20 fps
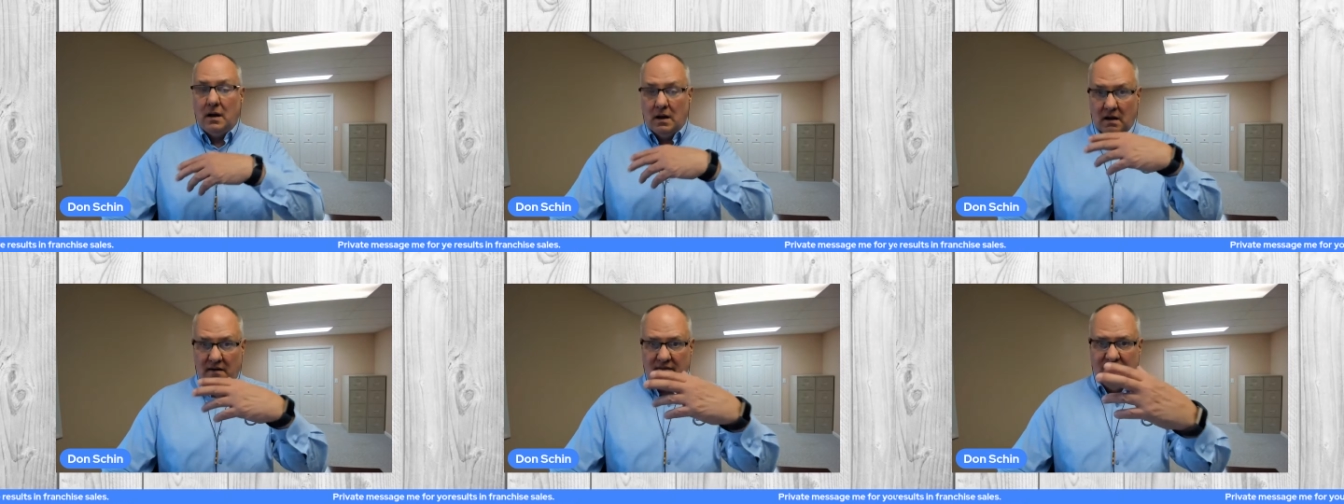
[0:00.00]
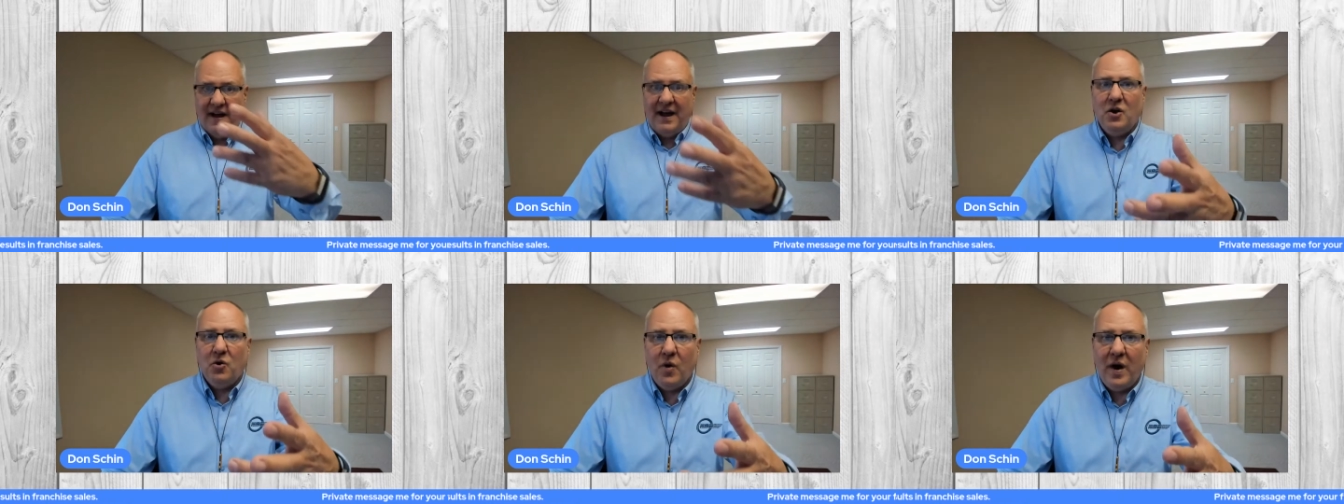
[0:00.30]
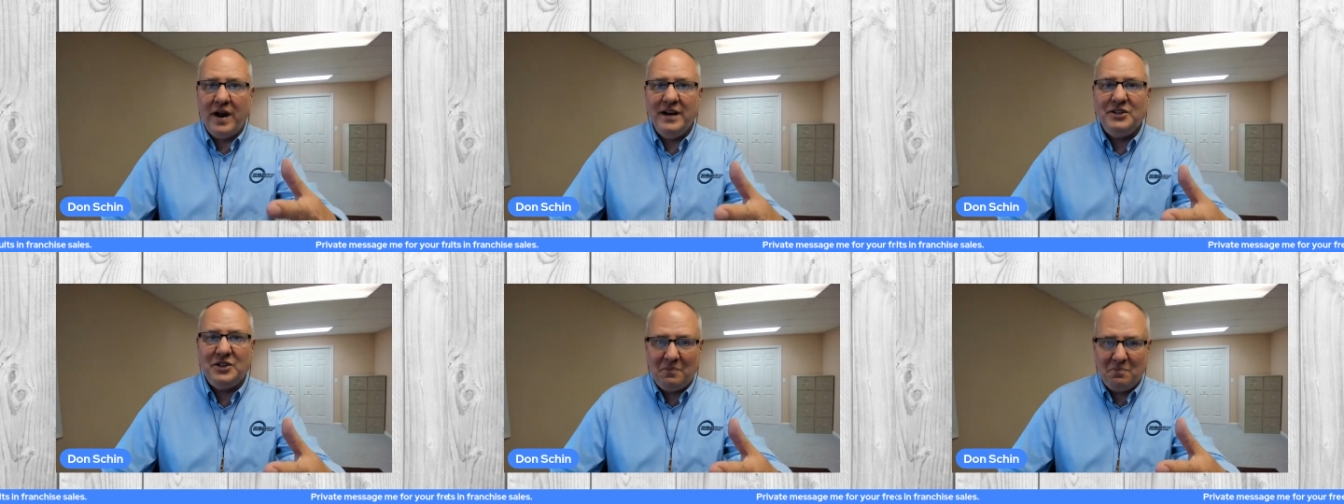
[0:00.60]

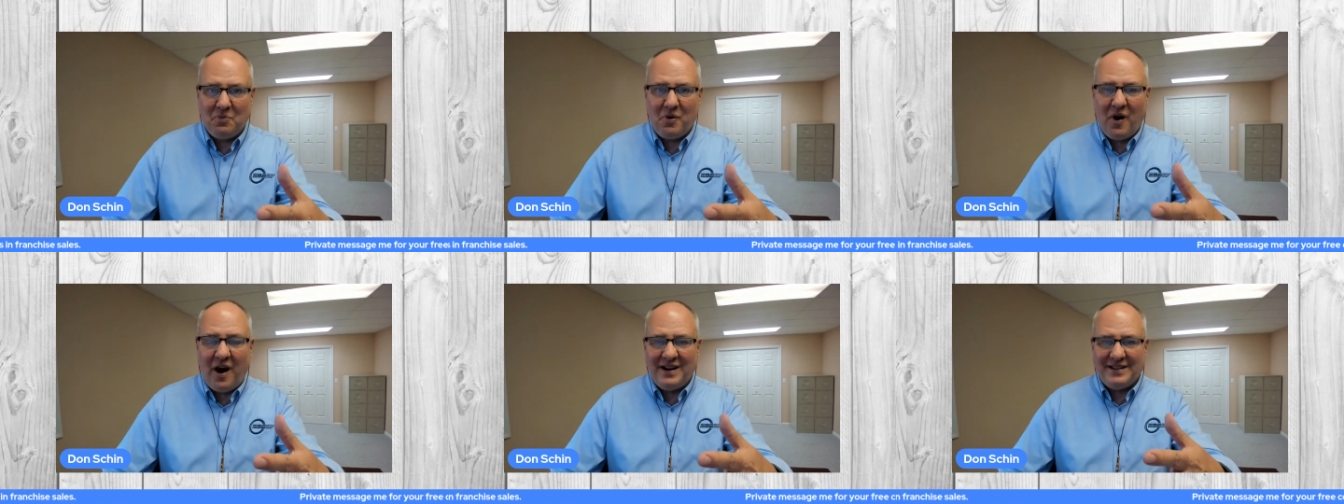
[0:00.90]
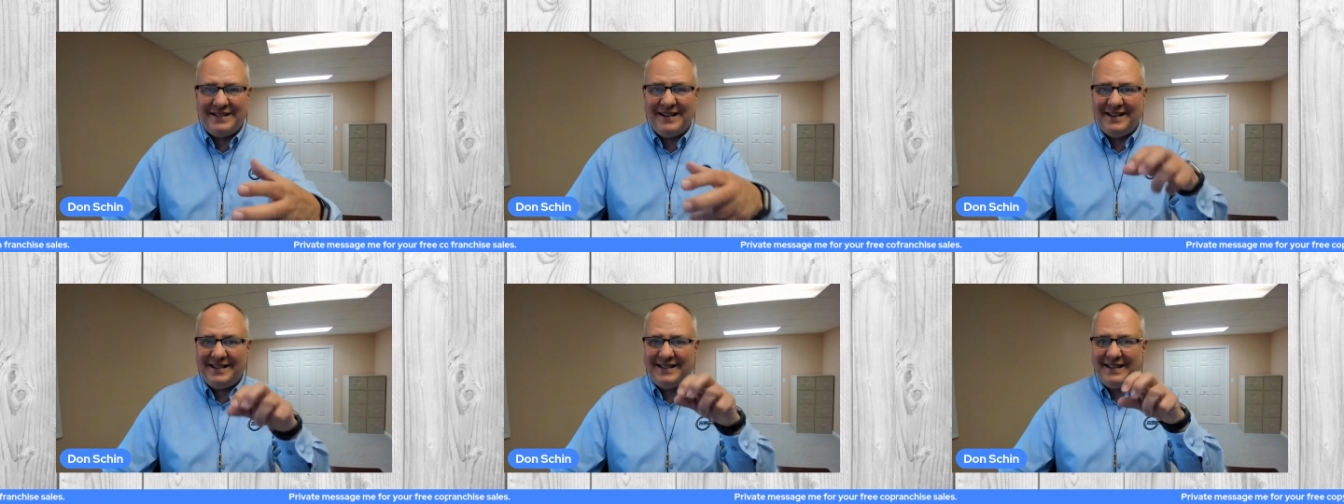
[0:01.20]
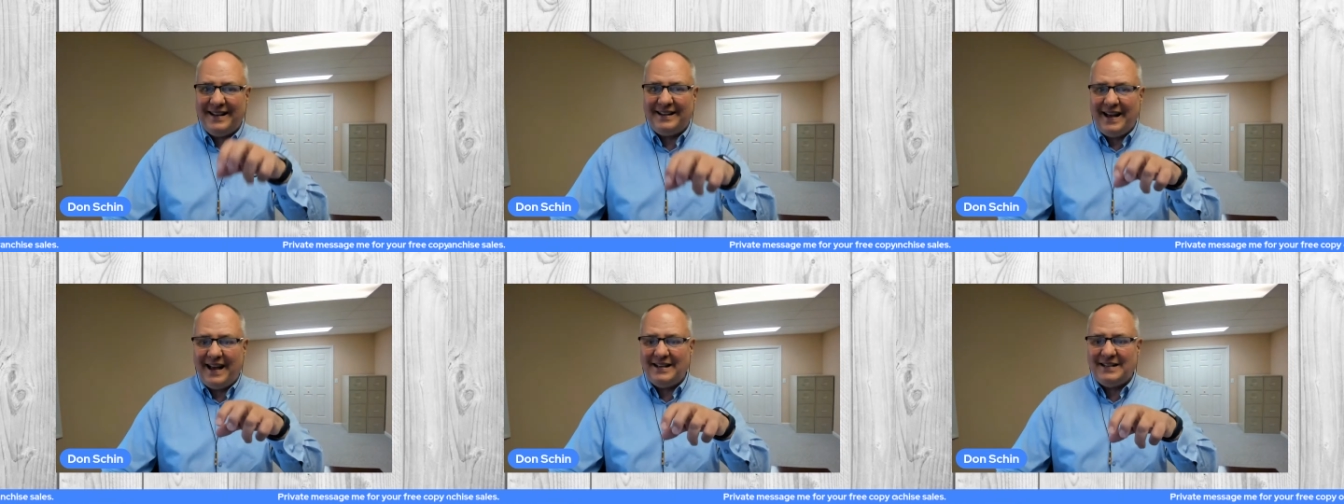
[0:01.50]
evaluation process
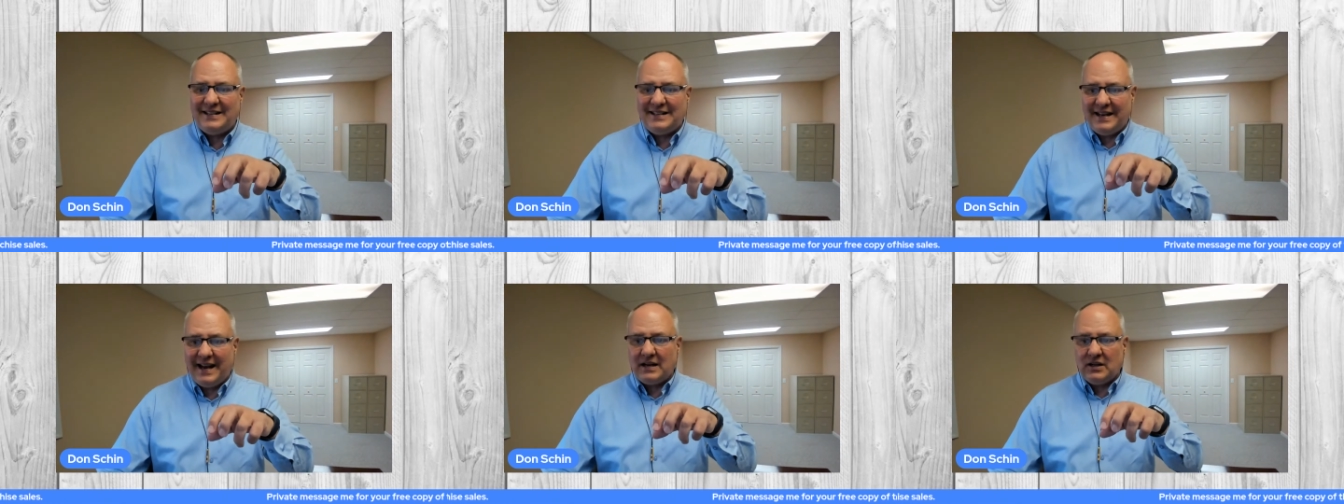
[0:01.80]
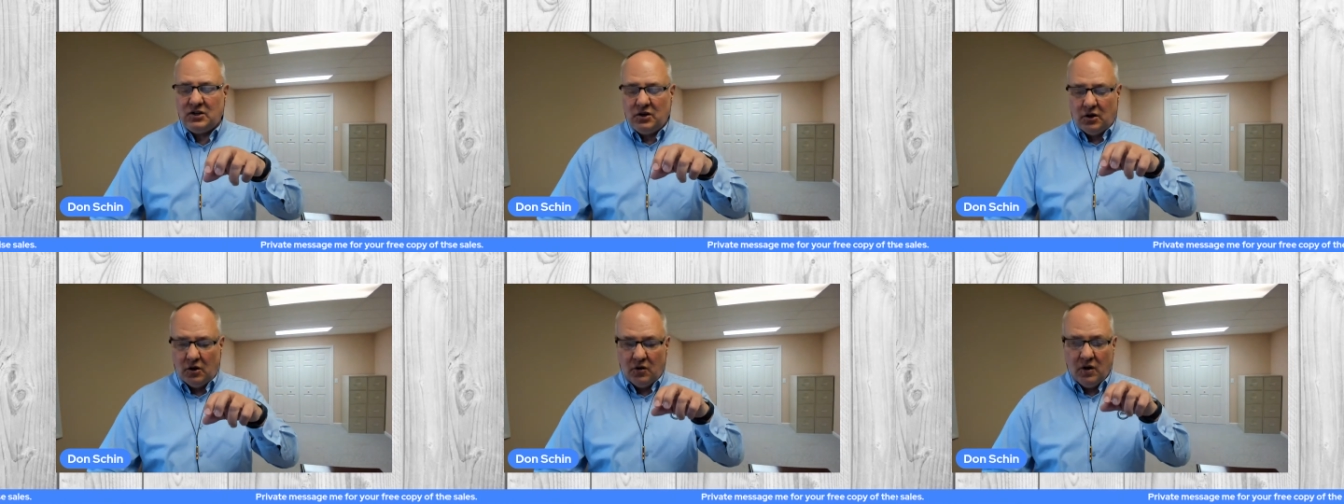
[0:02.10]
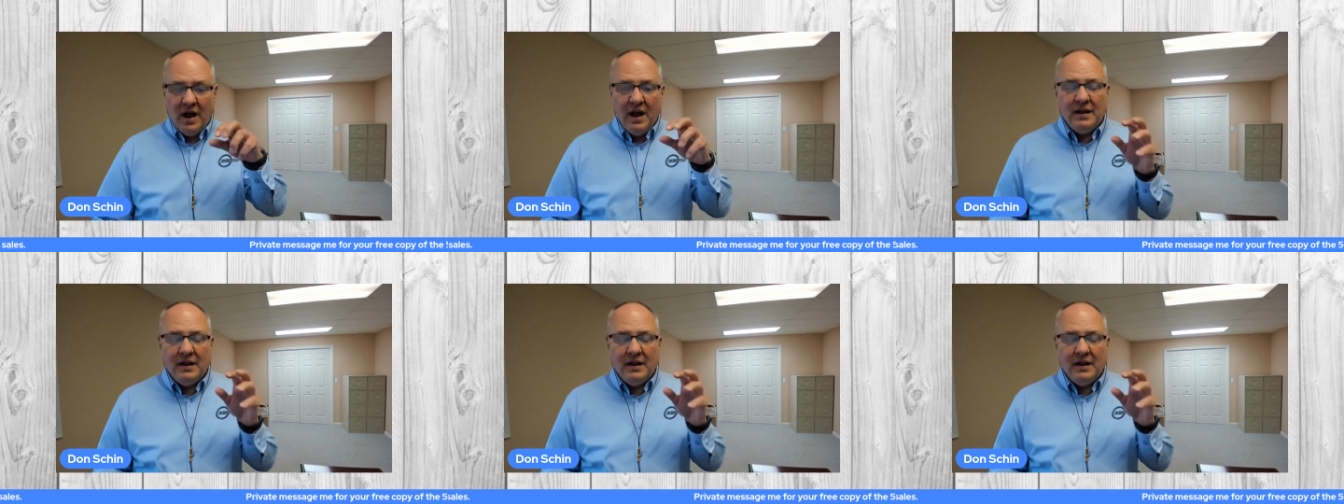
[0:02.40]
that they stick to.